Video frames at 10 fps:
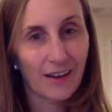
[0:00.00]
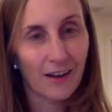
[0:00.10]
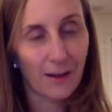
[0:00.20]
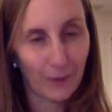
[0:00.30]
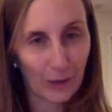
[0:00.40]

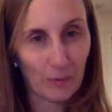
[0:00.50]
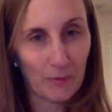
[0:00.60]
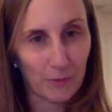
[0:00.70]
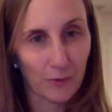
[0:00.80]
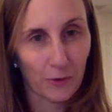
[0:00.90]
a little bit
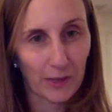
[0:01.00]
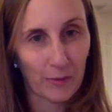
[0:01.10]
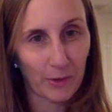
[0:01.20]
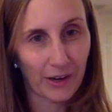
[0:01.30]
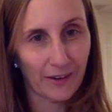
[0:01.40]
before
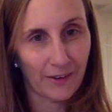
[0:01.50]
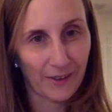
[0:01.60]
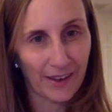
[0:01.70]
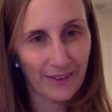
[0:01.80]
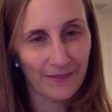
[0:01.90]
Labor Day.
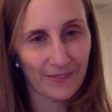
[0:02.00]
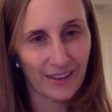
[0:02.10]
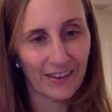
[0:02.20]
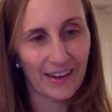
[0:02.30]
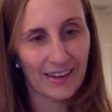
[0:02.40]
Okay? All
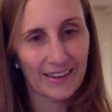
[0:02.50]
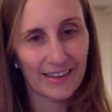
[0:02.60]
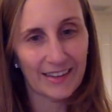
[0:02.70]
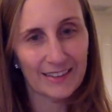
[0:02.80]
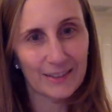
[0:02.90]
right.
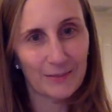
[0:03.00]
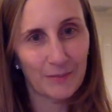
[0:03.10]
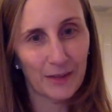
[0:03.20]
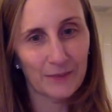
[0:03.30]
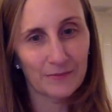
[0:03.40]
Thanks.
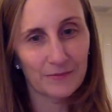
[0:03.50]
Bye.